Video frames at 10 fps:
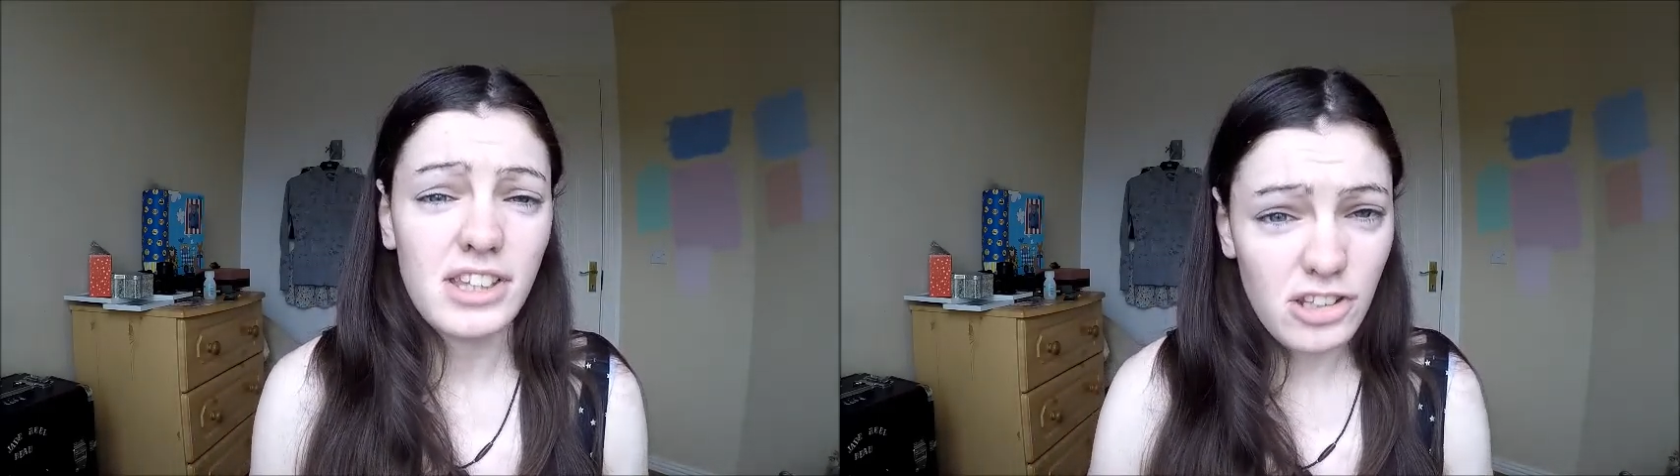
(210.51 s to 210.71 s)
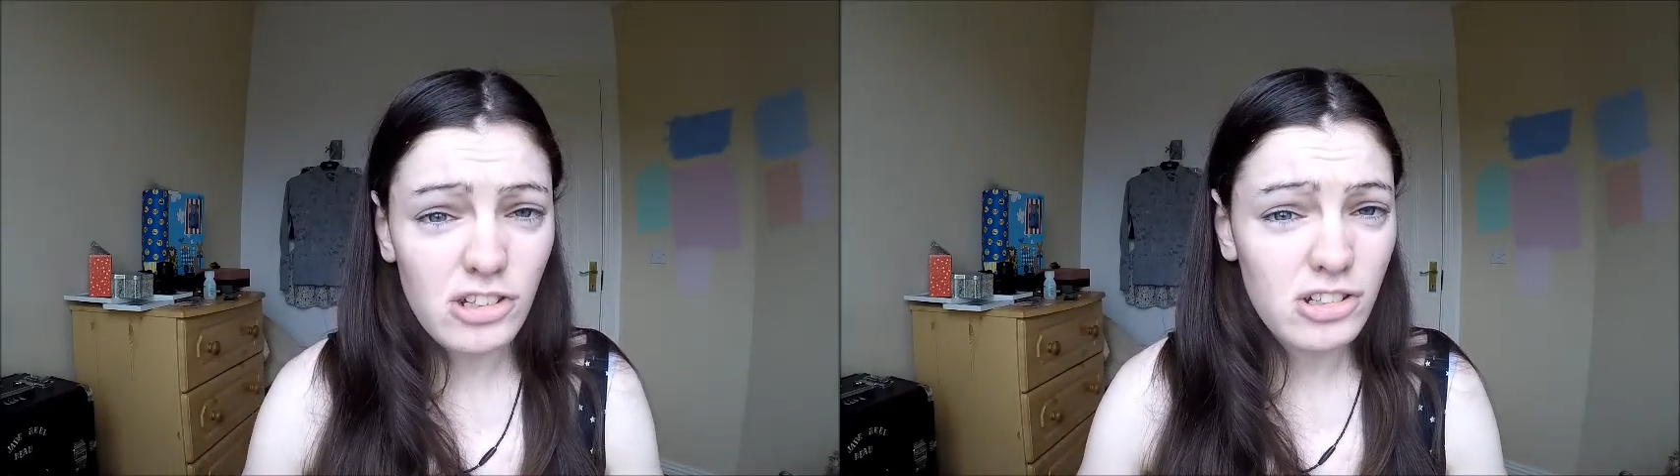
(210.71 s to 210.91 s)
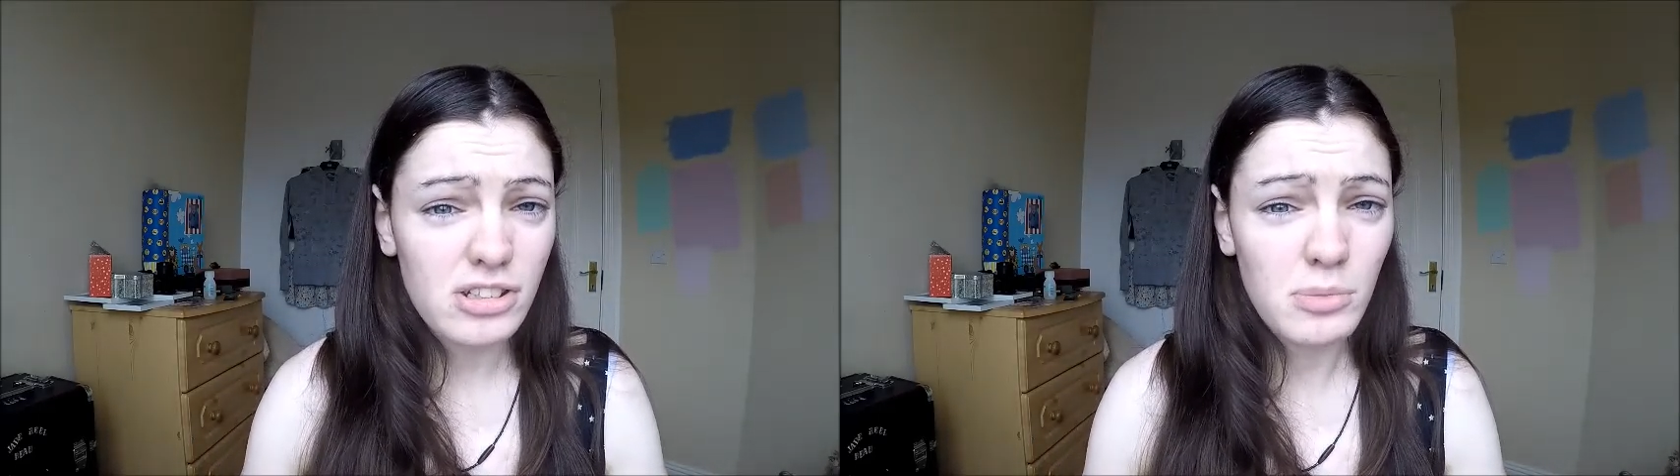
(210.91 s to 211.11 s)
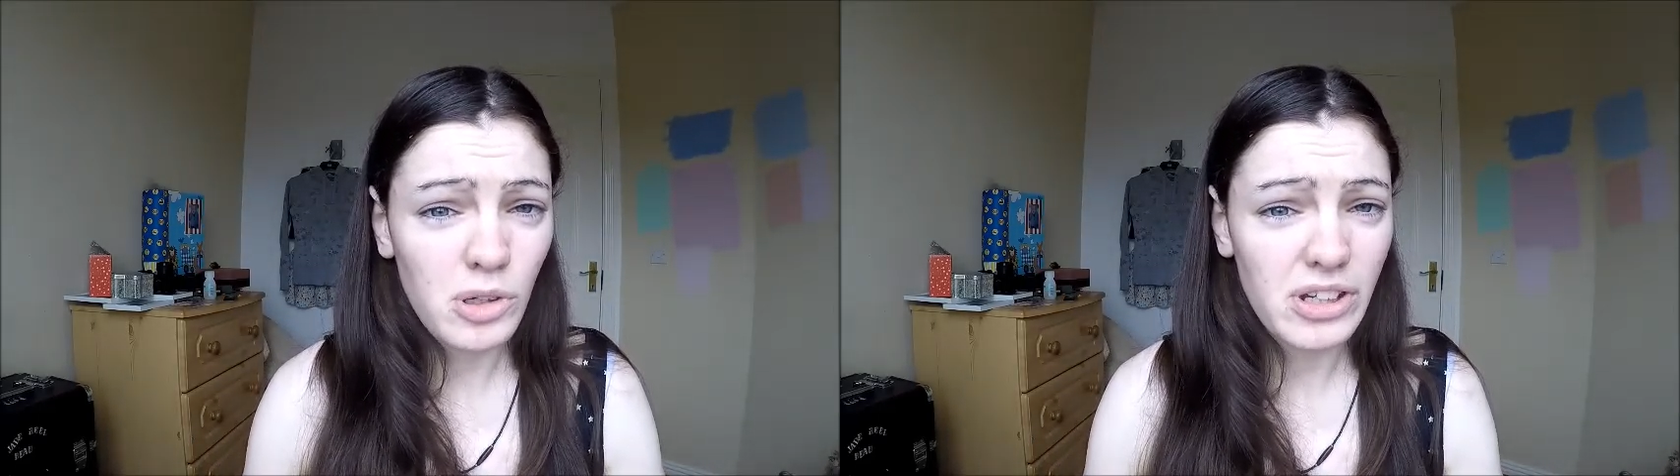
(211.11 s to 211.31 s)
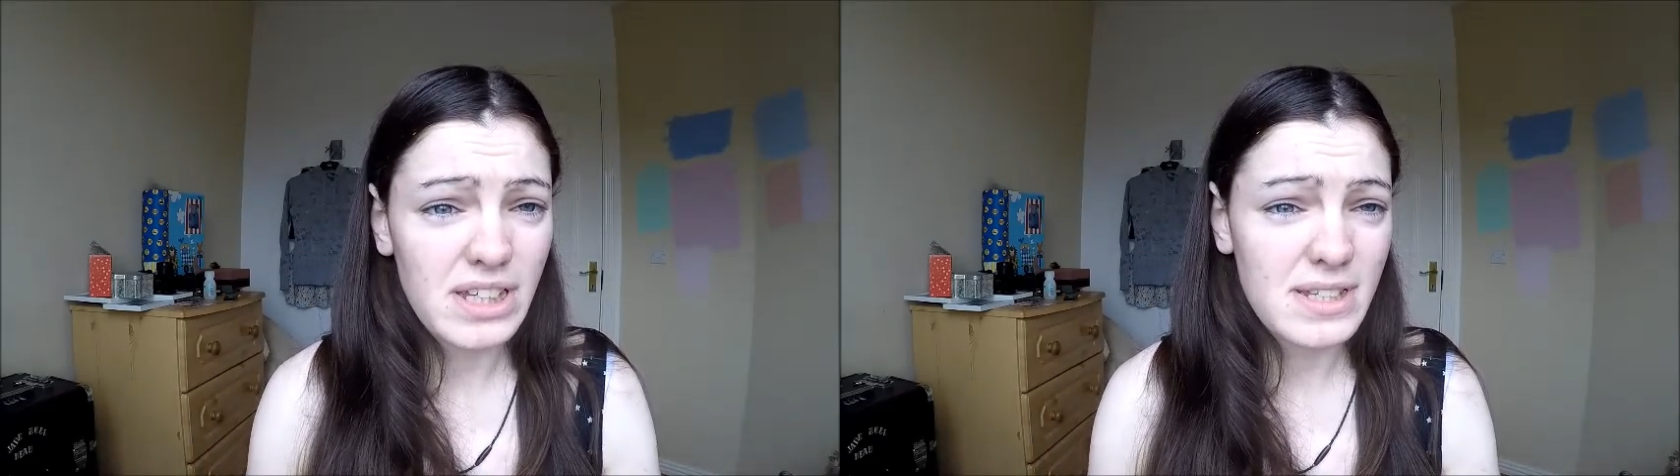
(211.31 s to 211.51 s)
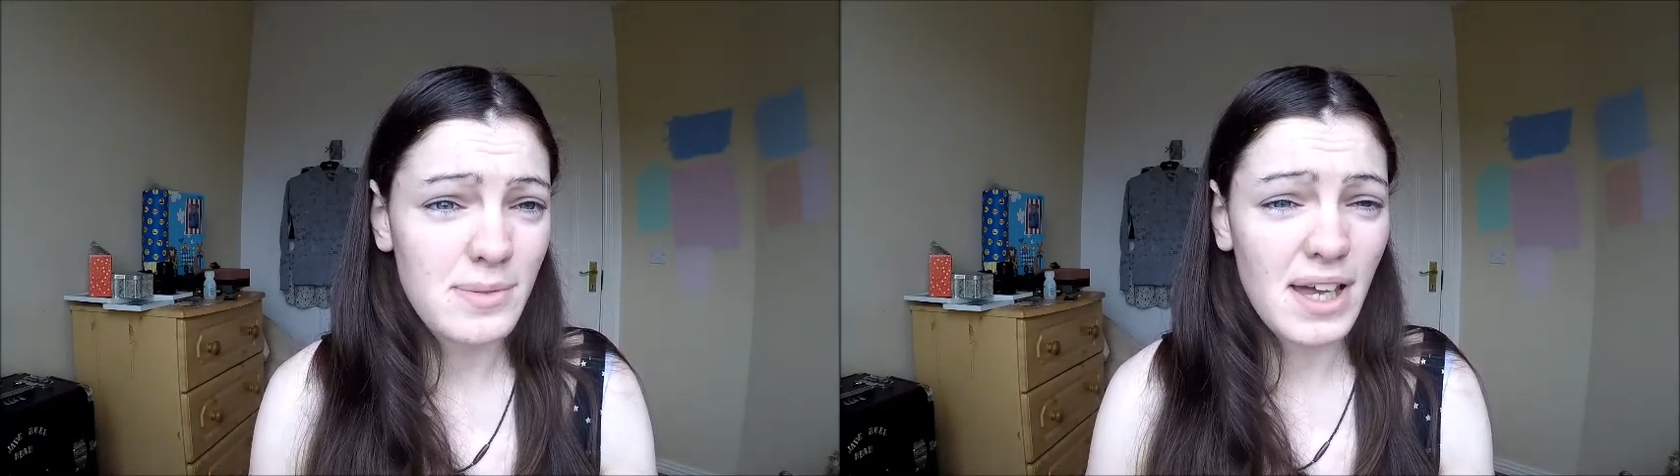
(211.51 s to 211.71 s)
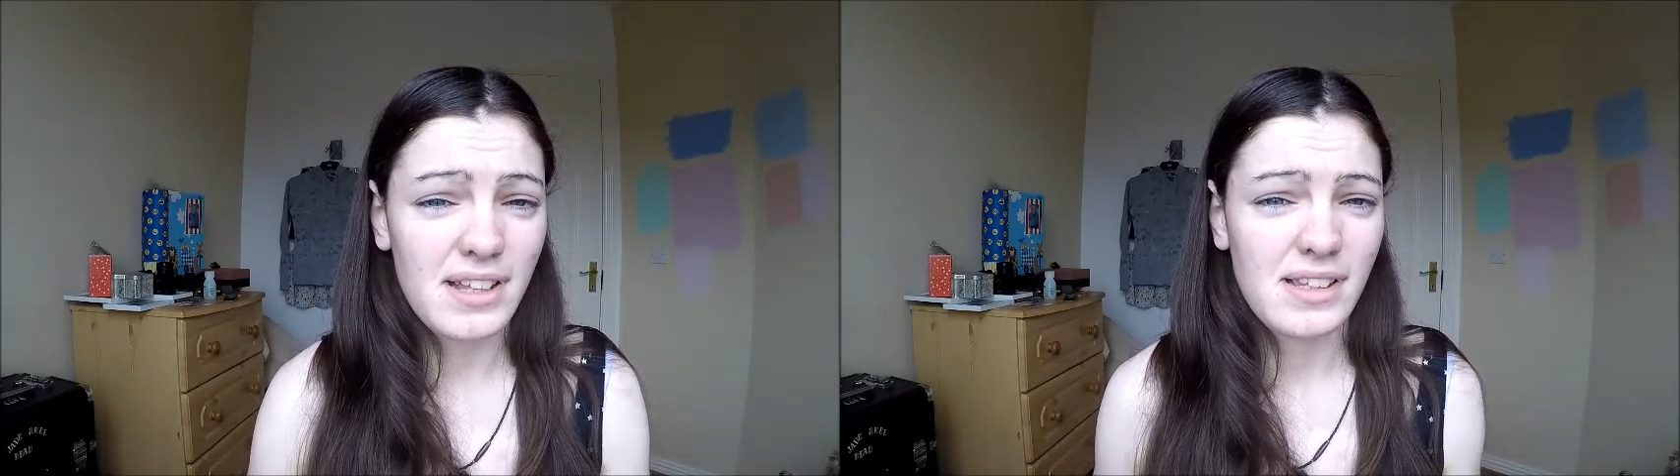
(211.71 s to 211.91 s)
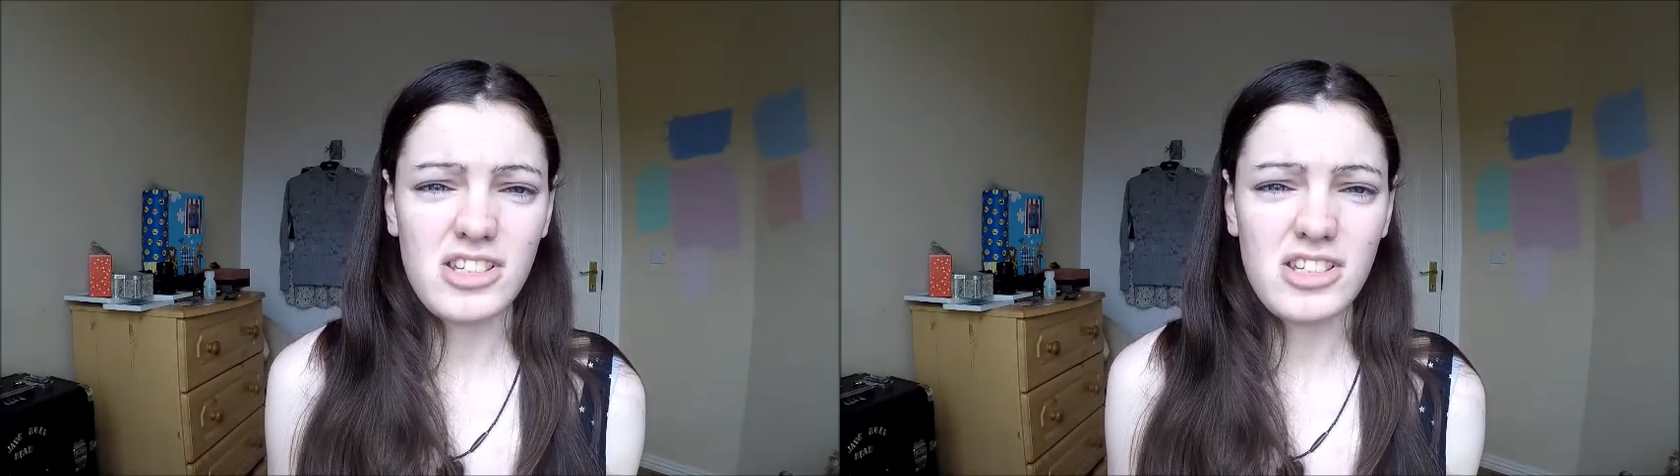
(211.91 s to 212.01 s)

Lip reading: they're going to worry as well.